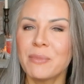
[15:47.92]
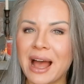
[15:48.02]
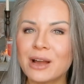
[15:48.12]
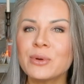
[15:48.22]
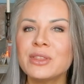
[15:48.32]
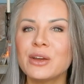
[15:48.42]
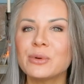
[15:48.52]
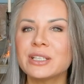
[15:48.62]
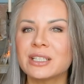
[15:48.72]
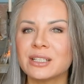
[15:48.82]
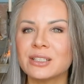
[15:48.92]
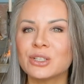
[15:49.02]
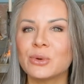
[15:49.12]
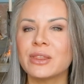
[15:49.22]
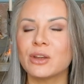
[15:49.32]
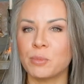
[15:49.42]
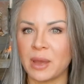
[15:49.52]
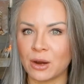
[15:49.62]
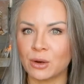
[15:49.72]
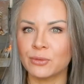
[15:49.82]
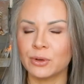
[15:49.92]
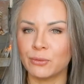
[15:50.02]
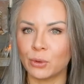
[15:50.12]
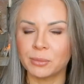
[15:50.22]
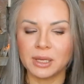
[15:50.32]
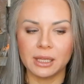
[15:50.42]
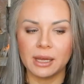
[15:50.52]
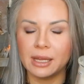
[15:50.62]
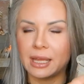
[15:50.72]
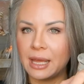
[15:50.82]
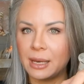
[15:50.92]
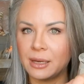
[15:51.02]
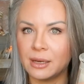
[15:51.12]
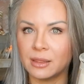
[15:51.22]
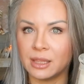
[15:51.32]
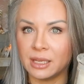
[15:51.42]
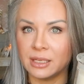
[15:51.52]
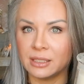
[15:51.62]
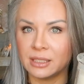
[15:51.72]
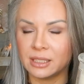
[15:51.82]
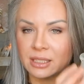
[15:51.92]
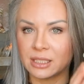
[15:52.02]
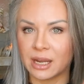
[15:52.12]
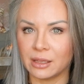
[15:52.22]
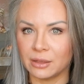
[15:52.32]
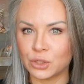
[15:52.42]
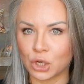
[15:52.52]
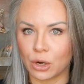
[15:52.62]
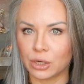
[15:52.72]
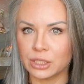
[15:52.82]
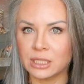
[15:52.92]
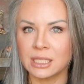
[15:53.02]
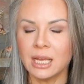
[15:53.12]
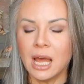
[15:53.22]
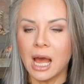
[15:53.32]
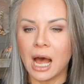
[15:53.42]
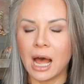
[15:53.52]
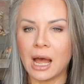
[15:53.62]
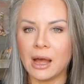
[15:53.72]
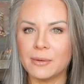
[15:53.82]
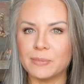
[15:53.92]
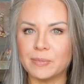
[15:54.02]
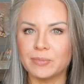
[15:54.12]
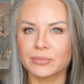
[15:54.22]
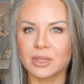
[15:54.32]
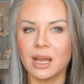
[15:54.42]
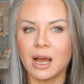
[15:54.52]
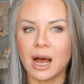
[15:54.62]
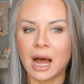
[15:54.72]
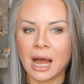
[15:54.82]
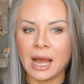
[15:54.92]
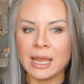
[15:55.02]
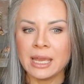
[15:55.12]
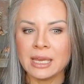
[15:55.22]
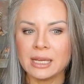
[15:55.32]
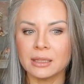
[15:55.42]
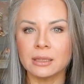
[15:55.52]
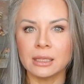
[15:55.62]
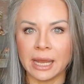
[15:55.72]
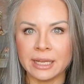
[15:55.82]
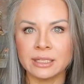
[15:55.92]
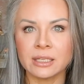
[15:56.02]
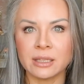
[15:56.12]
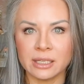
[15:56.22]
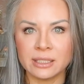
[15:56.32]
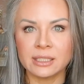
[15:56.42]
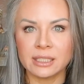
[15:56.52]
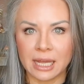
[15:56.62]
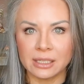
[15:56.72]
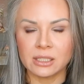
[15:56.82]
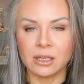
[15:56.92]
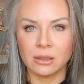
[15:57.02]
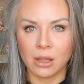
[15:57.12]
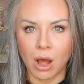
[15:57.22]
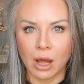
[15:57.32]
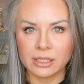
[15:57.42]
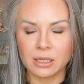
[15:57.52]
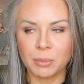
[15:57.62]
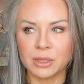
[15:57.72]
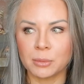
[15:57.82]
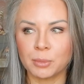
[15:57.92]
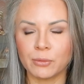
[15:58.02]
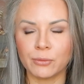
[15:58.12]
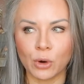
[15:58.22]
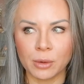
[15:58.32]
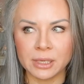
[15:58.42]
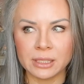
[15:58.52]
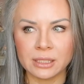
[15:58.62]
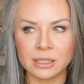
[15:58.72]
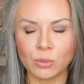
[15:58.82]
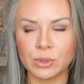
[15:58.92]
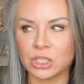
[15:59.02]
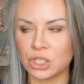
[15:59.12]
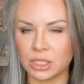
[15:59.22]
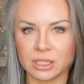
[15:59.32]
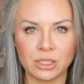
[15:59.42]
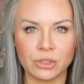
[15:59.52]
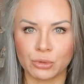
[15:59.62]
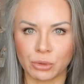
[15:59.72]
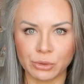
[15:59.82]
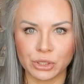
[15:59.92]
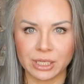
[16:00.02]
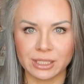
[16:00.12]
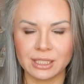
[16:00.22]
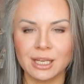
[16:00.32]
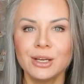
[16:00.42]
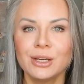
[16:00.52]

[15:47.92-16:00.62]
Back when they were still doing their paraffin formula in these style of jars, um, I liked this scent a lot, but the performance was just atrocious.